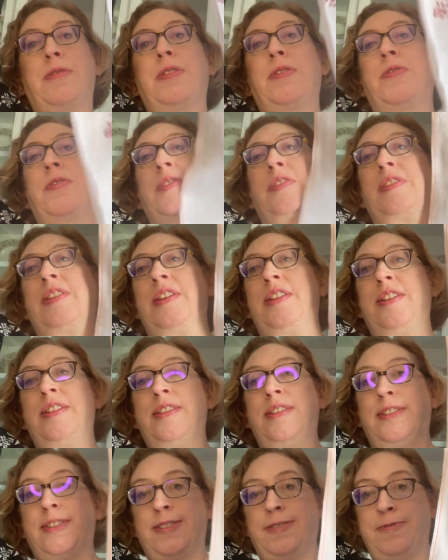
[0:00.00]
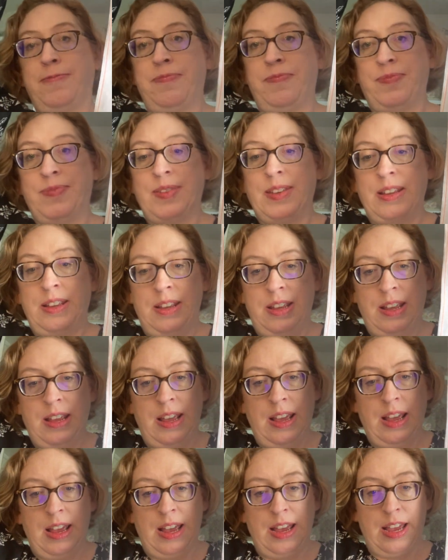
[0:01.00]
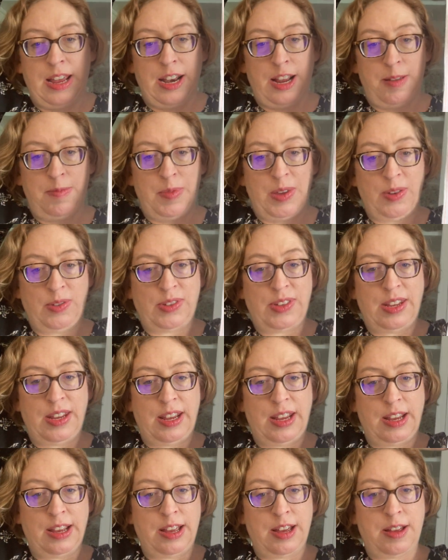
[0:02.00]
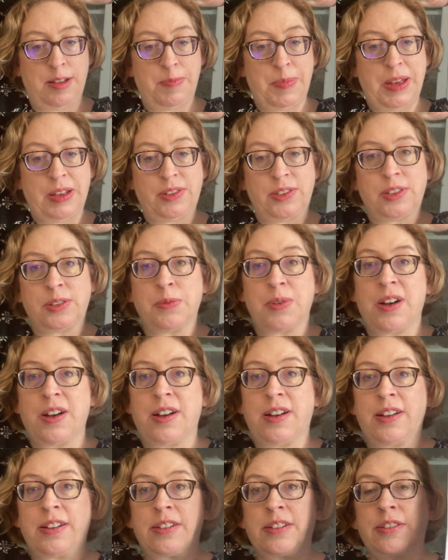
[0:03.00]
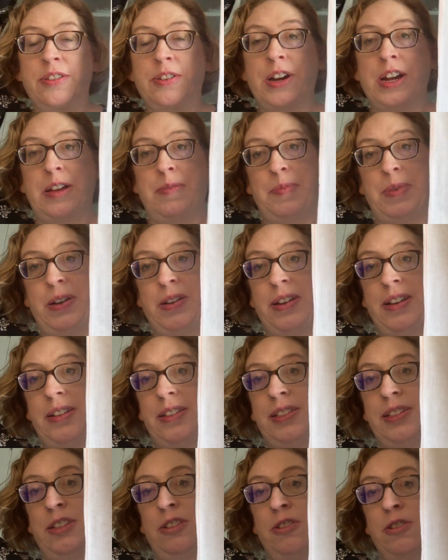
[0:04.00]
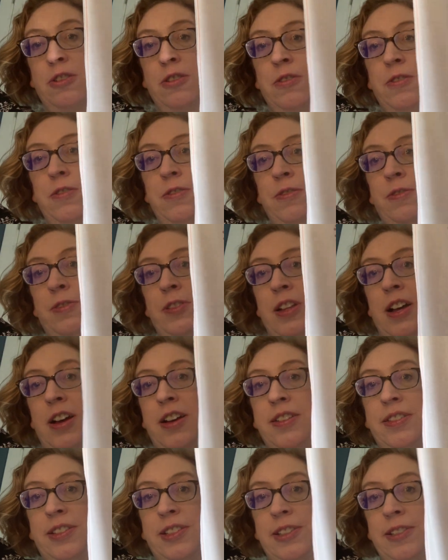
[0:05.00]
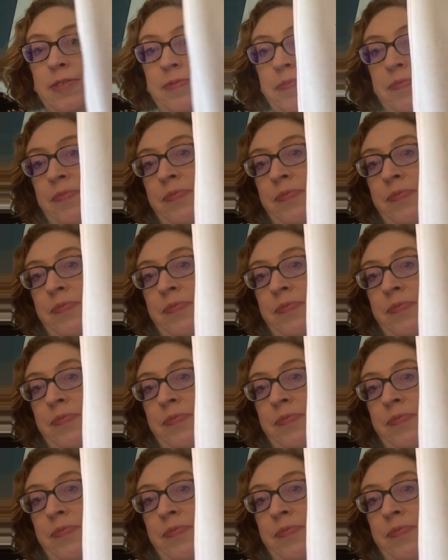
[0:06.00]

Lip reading: River Linens, and I'm using Belle Soie Cranberry Silk Floss.